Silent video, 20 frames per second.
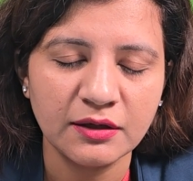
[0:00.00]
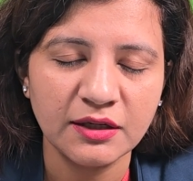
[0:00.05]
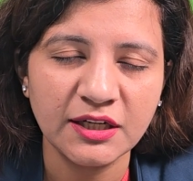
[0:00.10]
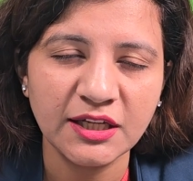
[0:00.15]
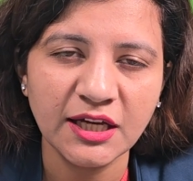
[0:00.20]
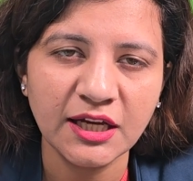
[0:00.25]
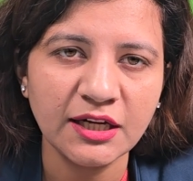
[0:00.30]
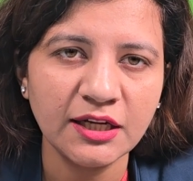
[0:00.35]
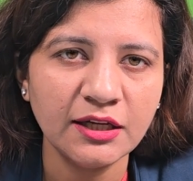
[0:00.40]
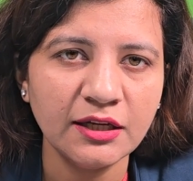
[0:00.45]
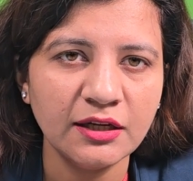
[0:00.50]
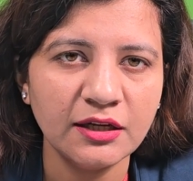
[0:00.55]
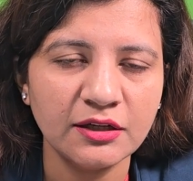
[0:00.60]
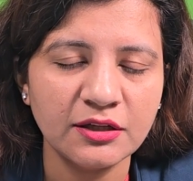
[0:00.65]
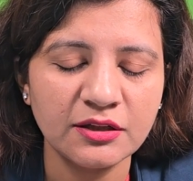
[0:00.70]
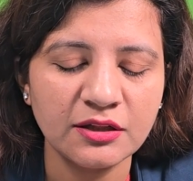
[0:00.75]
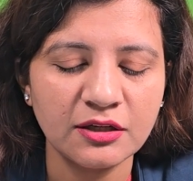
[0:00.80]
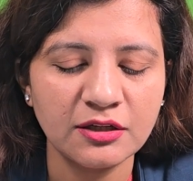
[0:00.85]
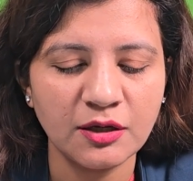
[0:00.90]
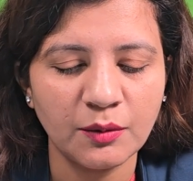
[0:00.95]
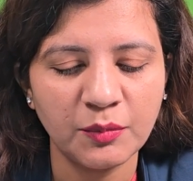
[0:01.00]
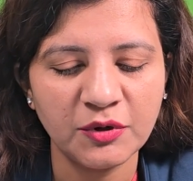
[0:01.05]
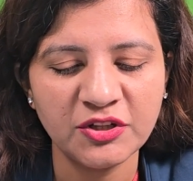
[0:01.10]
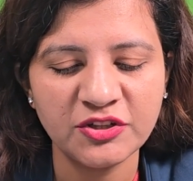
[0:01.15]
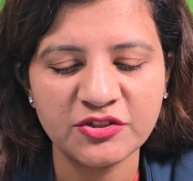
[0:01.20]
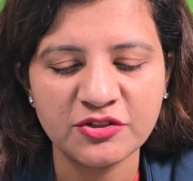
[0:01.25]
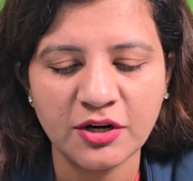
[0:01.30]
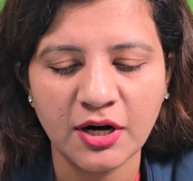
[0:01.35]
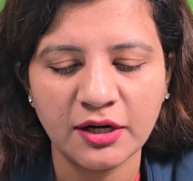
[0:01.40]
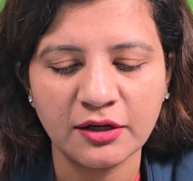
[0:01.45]
DNA, it is a
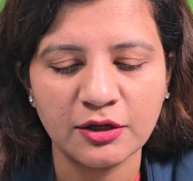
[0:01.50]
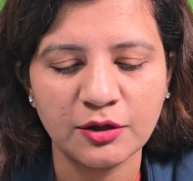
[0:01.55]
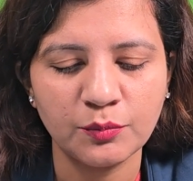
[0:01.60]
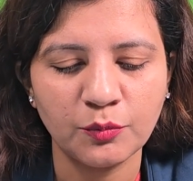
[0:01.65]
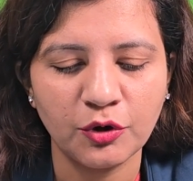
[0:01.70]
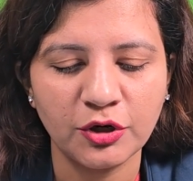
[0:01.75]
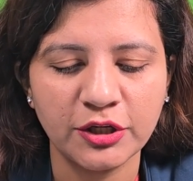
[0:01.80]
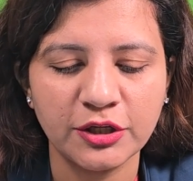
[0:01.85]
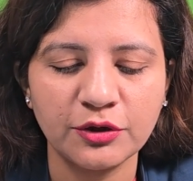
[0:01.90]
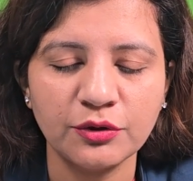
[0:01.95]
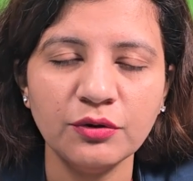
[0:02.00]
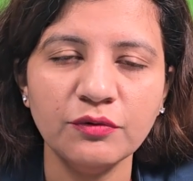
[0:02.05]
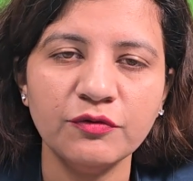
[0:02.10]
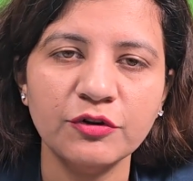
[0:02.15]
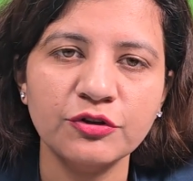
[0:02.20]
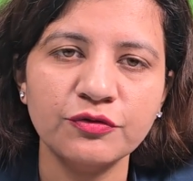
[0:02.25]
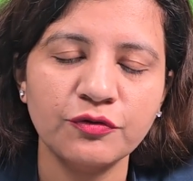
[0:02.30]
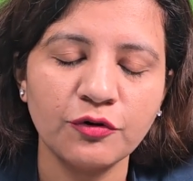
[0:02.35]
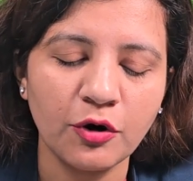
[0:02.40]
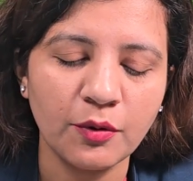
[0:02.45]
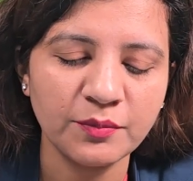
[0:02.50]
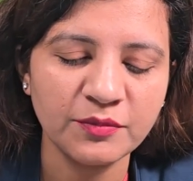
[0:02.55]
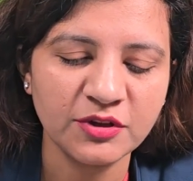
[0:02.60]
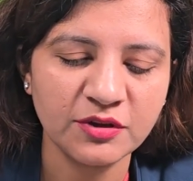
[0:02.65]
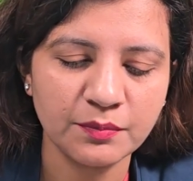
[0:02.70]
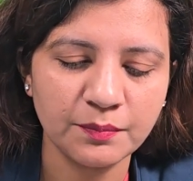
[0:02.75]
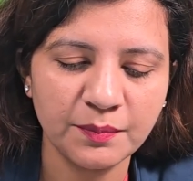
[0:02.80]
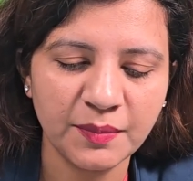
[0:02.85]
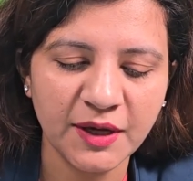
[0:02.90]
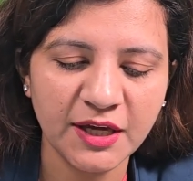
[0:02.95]
double-stranded molecule which
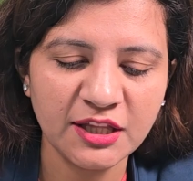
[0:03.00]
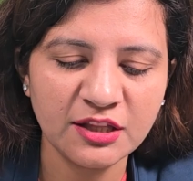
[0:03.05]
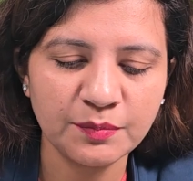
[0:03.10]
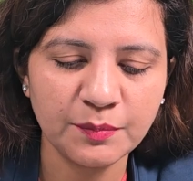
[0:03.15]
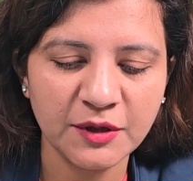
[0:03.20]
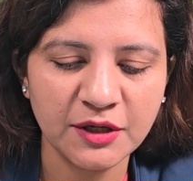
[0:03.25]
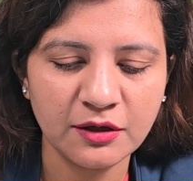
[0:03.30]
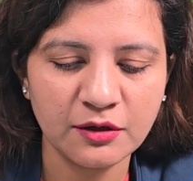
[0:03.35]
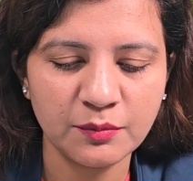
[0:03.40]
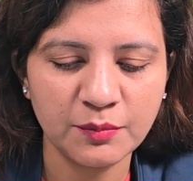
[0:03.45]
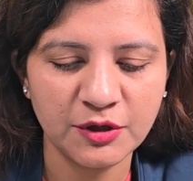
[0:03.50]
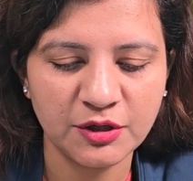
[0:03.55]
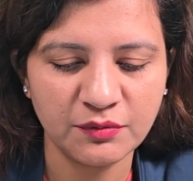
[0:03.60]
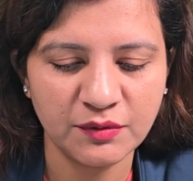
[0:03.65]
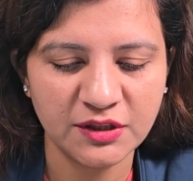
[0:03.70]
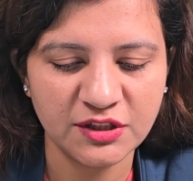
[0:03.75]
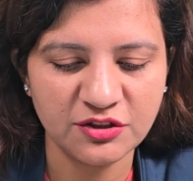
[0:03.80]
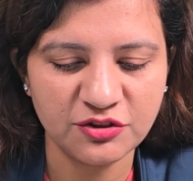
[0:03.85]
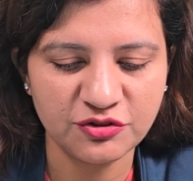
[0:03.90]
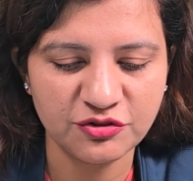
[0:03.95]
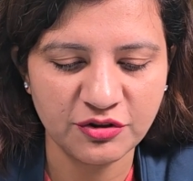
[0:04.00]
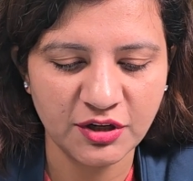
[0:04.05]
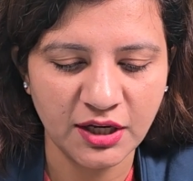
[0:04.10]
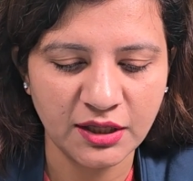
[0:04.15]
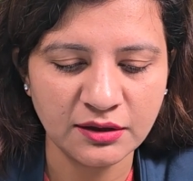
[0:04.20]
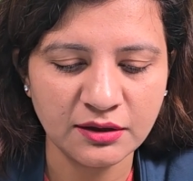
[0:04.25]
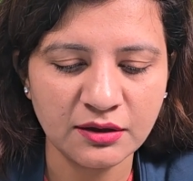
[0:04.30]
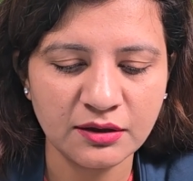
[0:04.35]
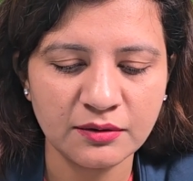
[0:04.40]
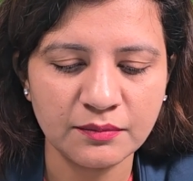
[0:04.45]
forms base pair between
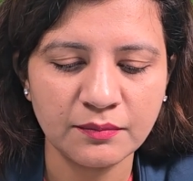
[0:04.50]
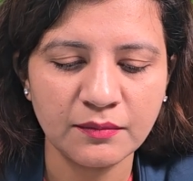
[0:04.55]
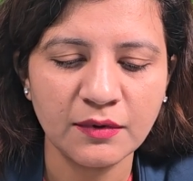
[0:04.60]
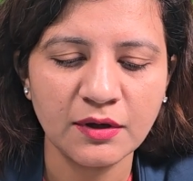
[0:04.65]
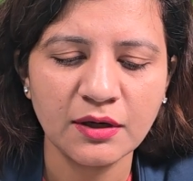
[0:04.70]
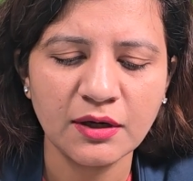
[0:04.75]
strands.